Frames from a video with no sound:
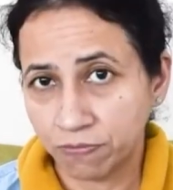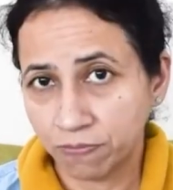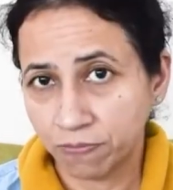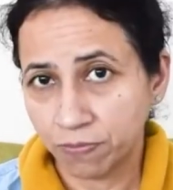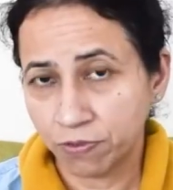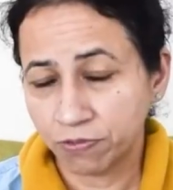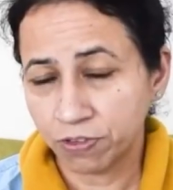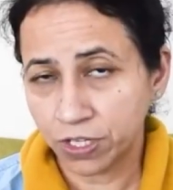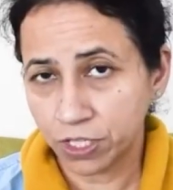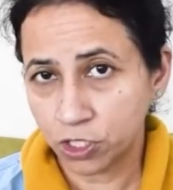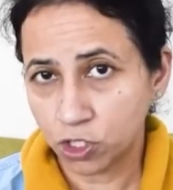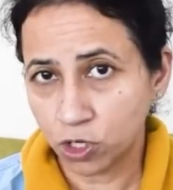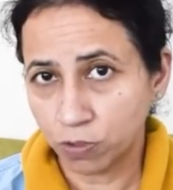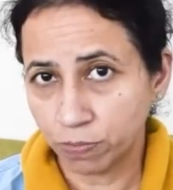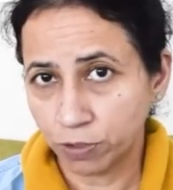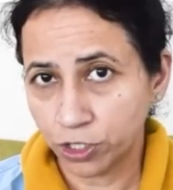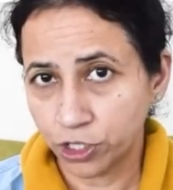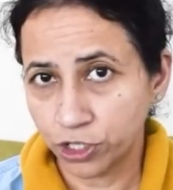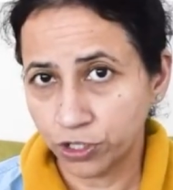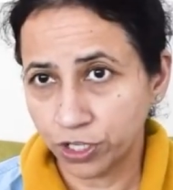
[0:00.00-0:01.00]
first
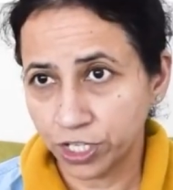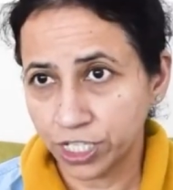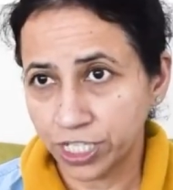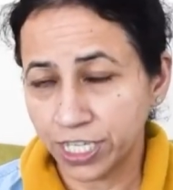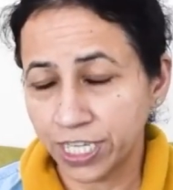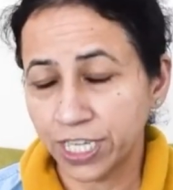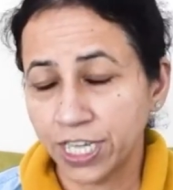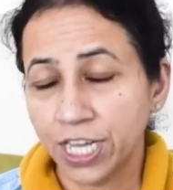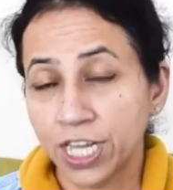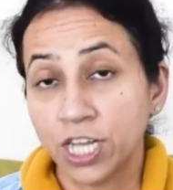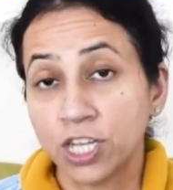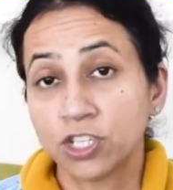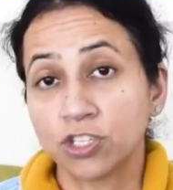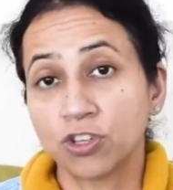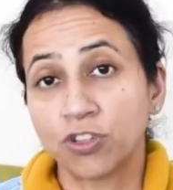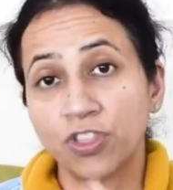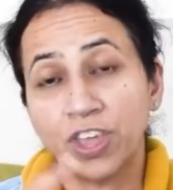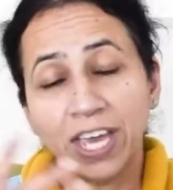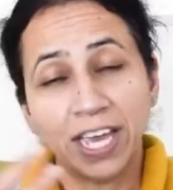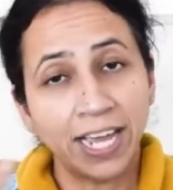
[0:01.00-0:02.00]
opportunity. So
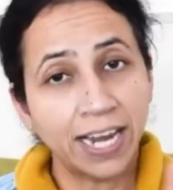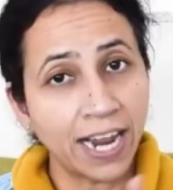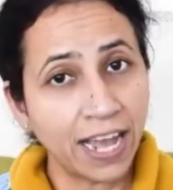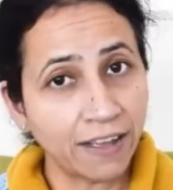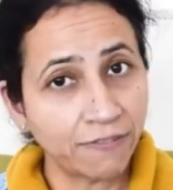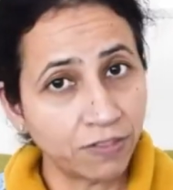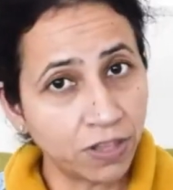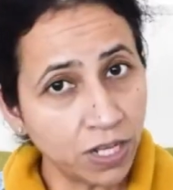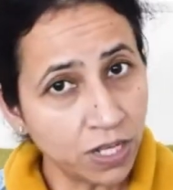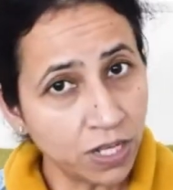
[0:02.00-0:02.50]
they can have the